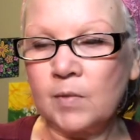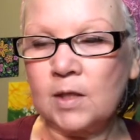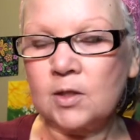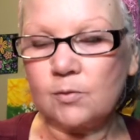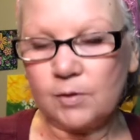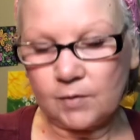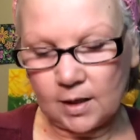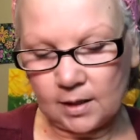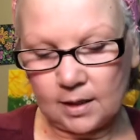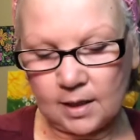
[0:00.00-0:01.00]
So we've
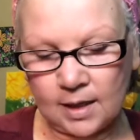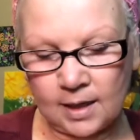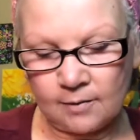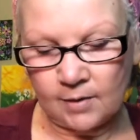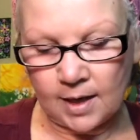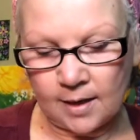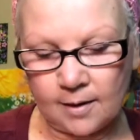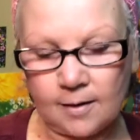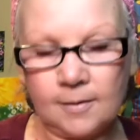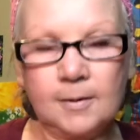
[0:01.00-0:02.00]
got the Nine of
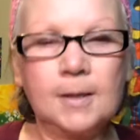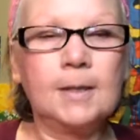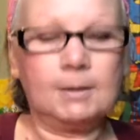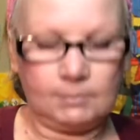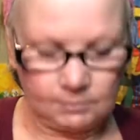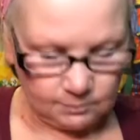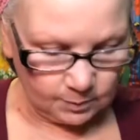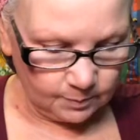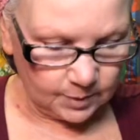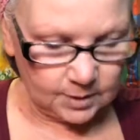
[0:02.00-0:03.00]
Air.
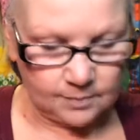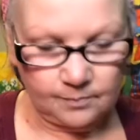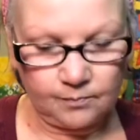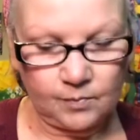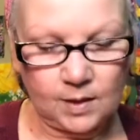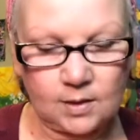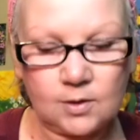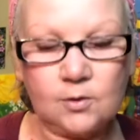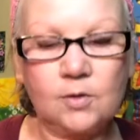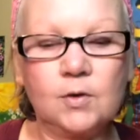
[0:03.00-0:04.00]
Whoops.
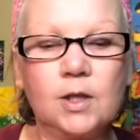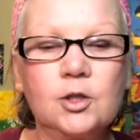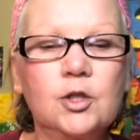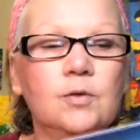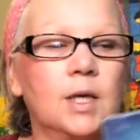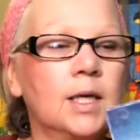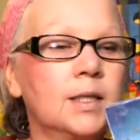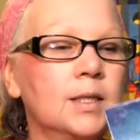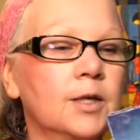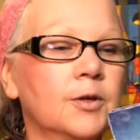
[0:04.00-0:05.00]
So you've got two
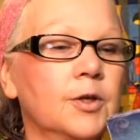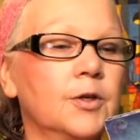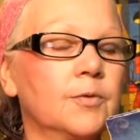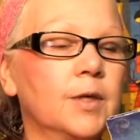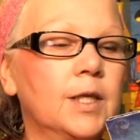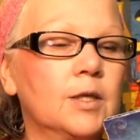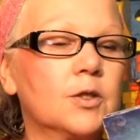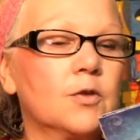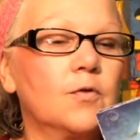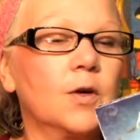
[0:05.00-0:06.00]
nines here in your reading
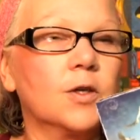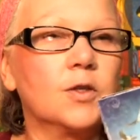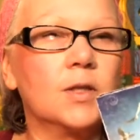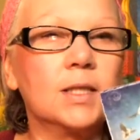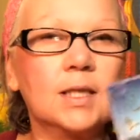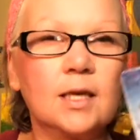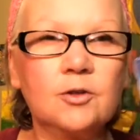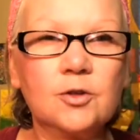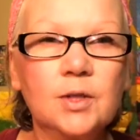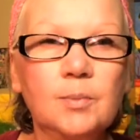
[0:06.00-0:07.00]
so far. So that's
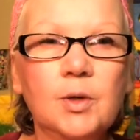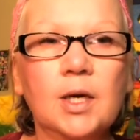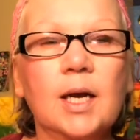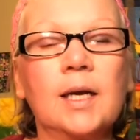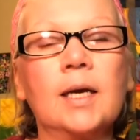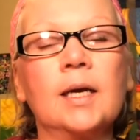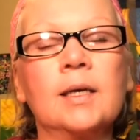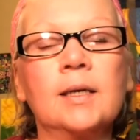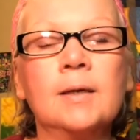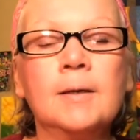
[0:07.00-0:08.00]
angel number 99.